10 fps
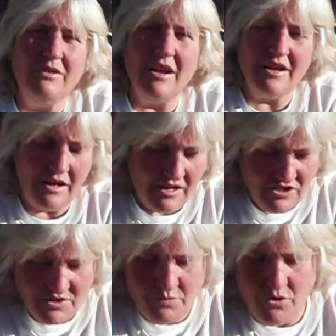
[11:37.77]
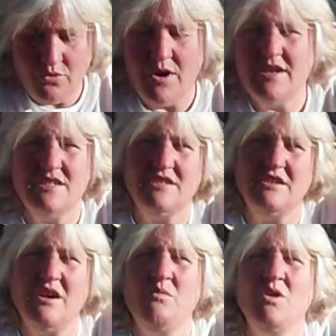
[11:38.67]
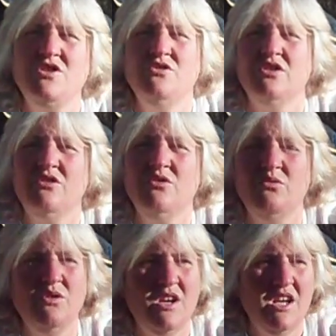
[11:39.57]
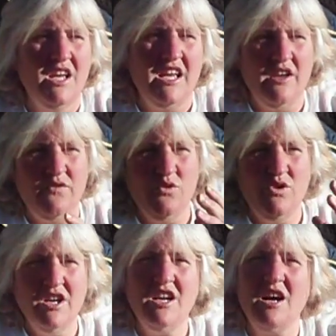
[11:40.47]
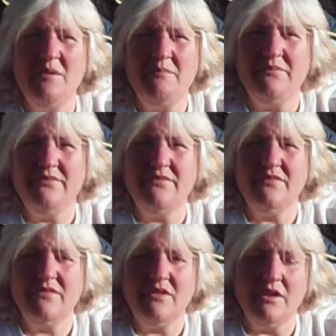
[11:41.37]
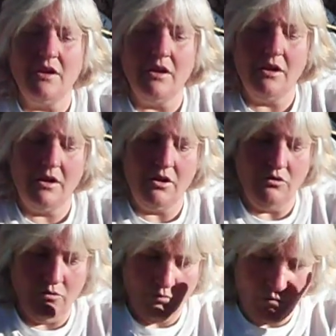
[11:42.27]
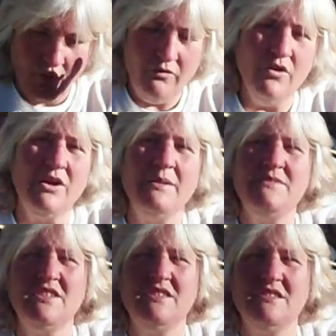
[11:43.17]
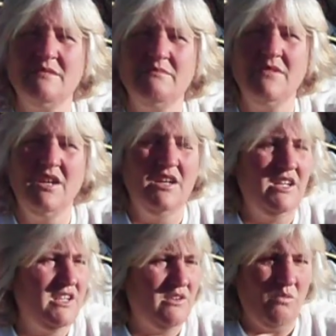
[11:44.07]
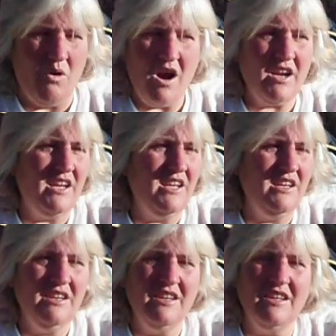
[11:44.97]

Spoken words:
and just progress on what you can do. If you get up, you move your lymph system. Walking